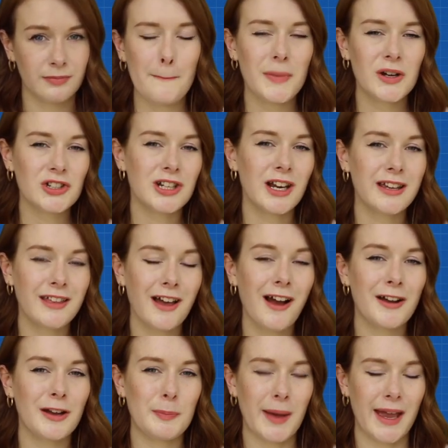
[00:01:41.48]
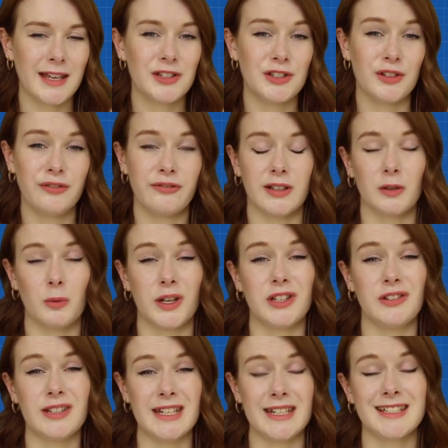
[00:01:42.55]
Much like the hunger pains you feel when
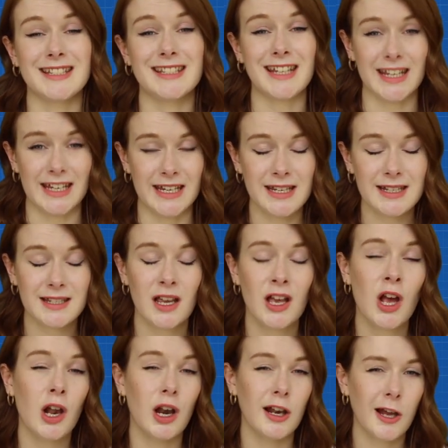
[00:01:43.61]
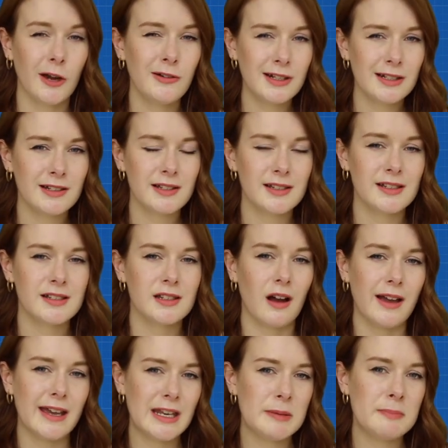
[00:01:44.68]
you need to eat, loneliness is
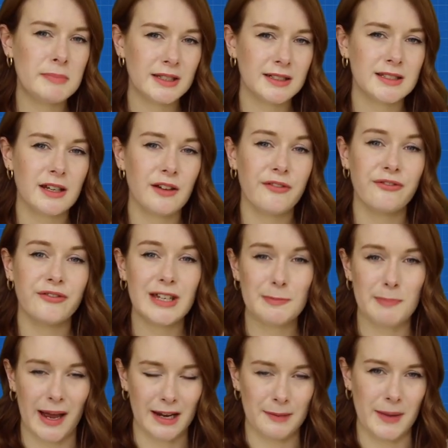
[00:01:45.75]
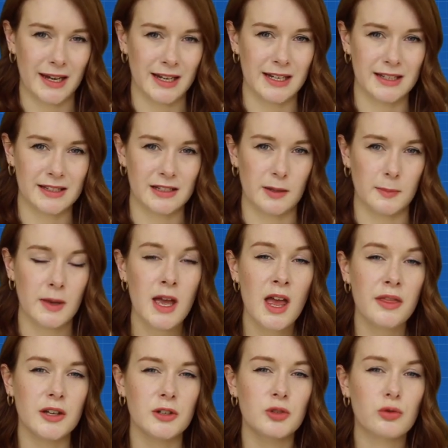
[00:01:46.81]
our inbuilt feedback mechanism
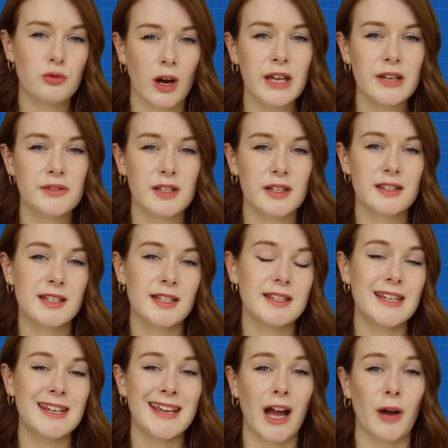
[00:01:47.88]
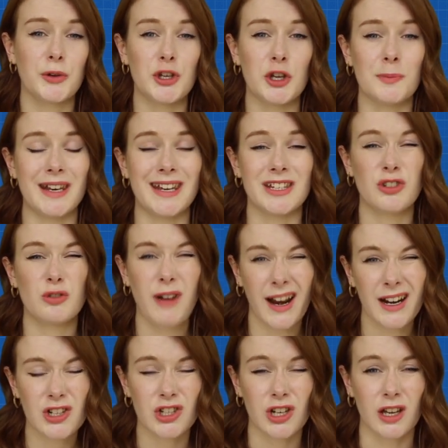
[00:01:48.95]
that drives us to seek out human
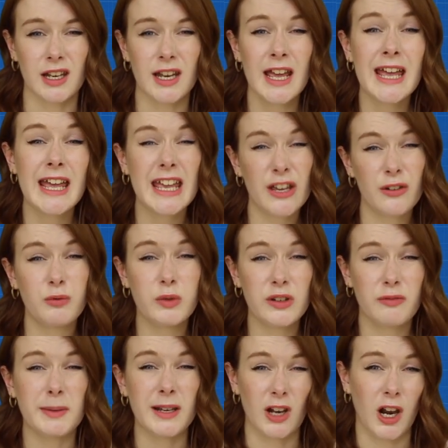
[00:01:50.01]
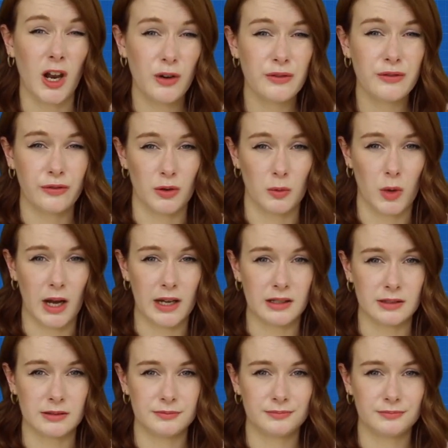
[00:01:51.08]
interaction if we've been alone for a
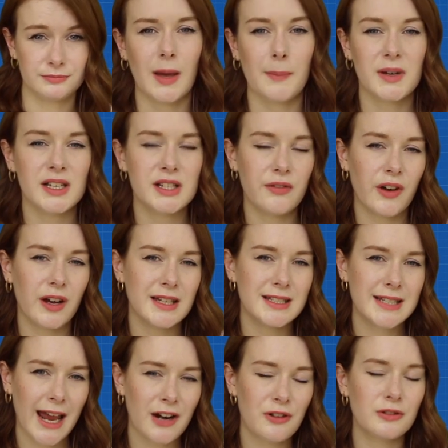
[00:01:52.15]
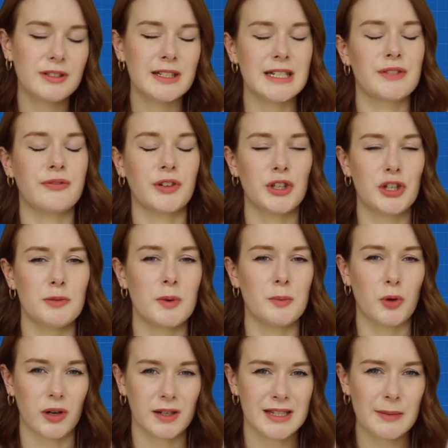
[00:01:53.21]
while. And because of our integral need for human
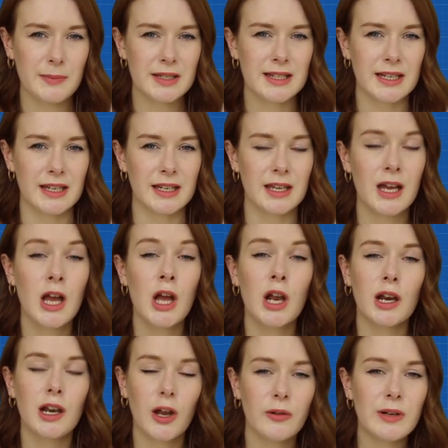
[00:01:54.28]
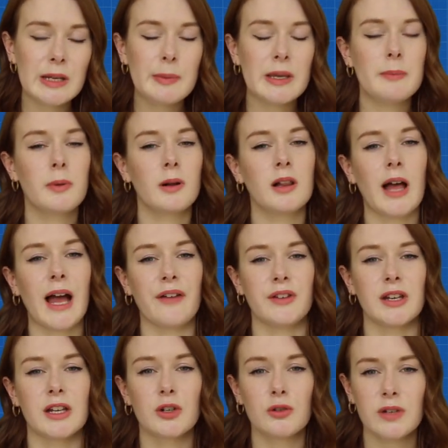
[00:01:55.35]
proximity, lonely people have
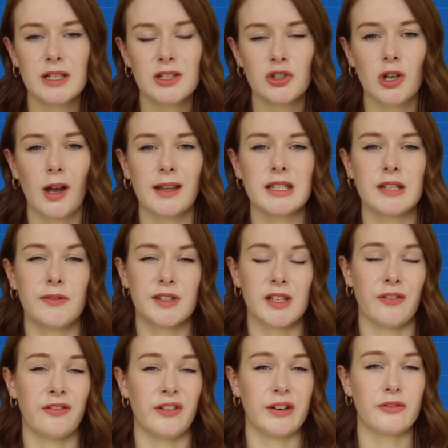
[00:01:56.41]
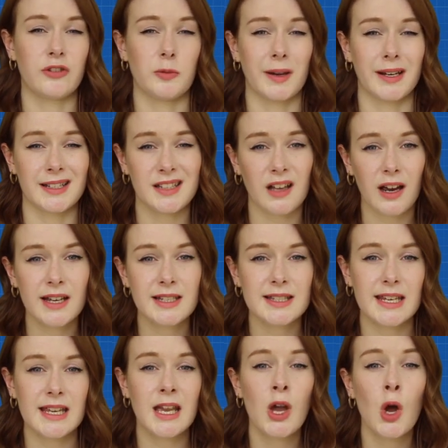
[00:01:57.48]
an increased chance of suffering from
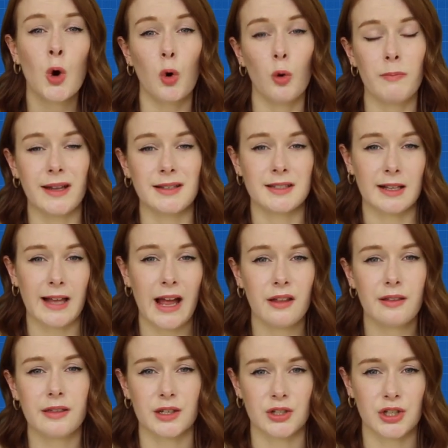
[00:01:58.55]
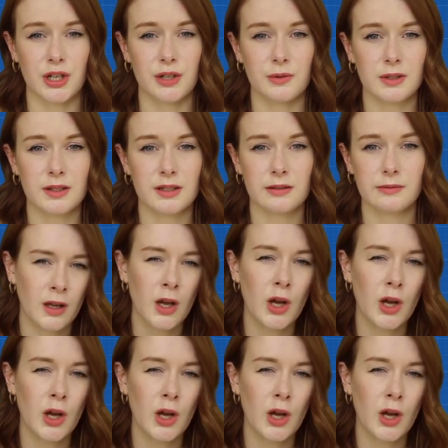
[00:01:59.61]
anxiety or mental health issues.